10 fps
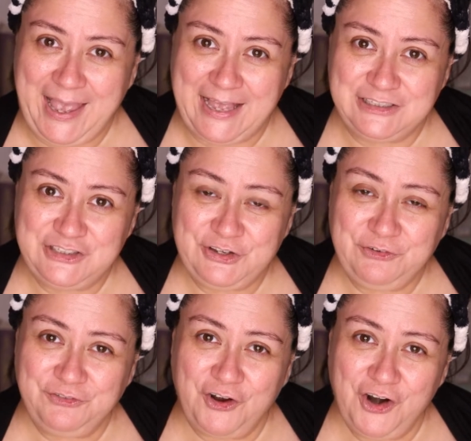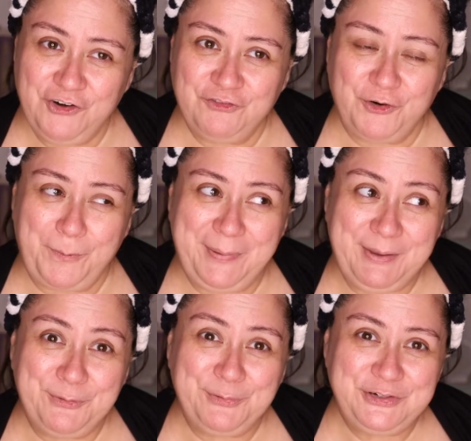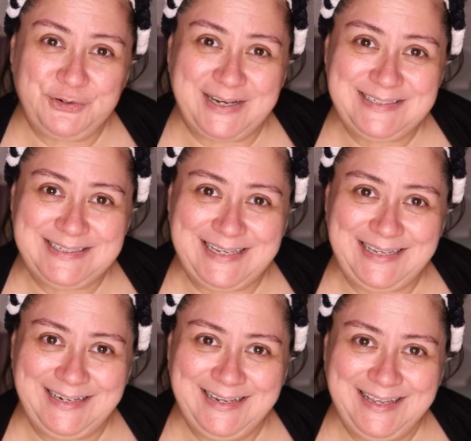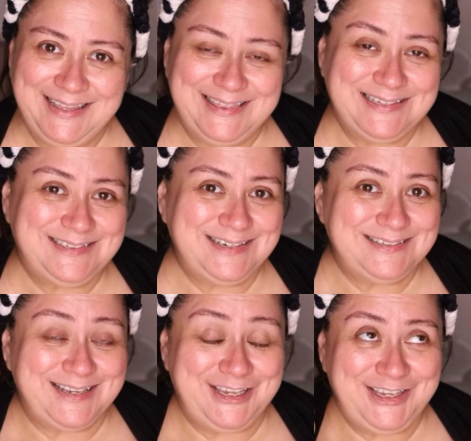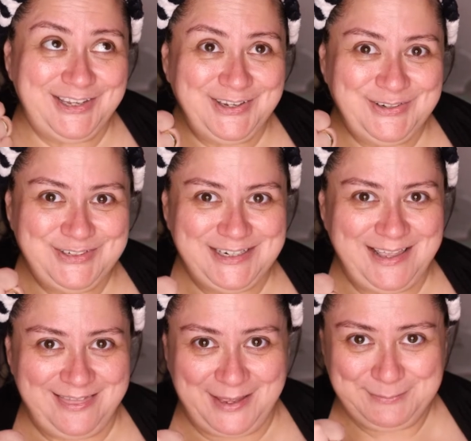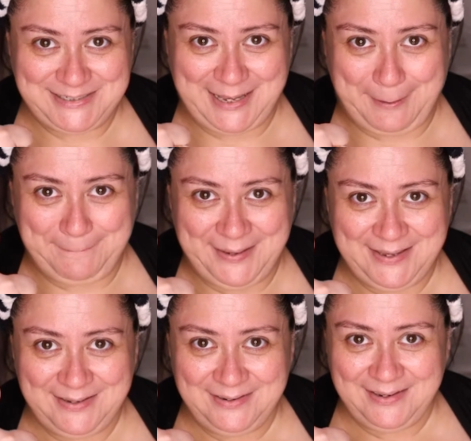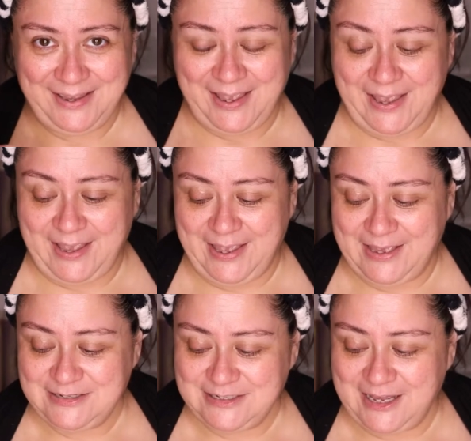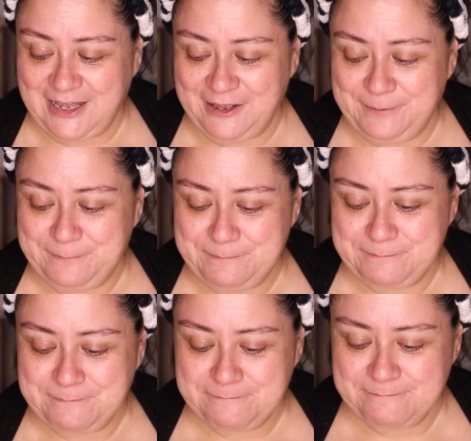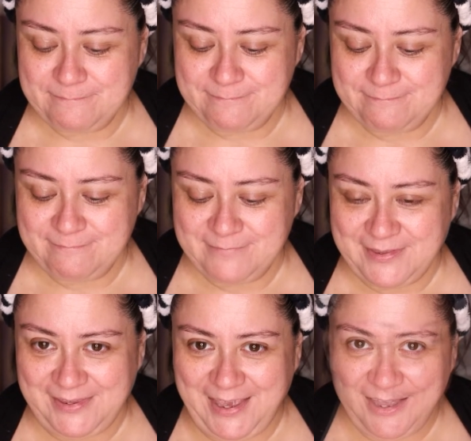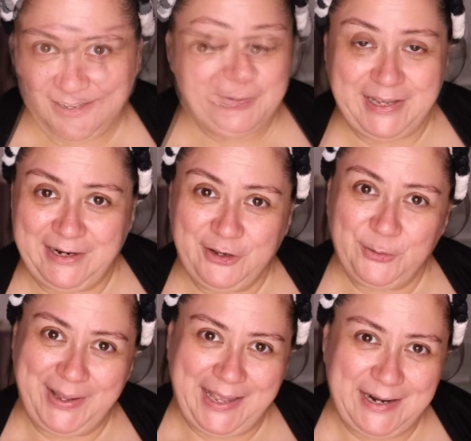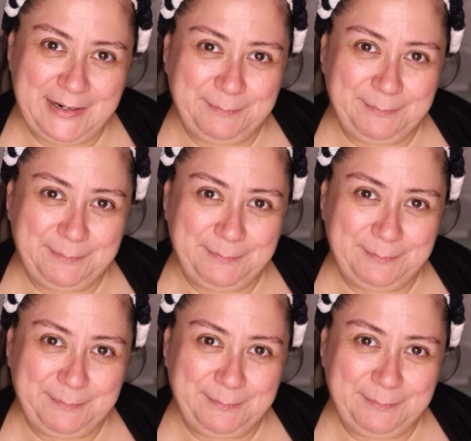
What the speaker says: and so far for people with dry skin, this is a huge thumbs up. And I'm gonna go ahead and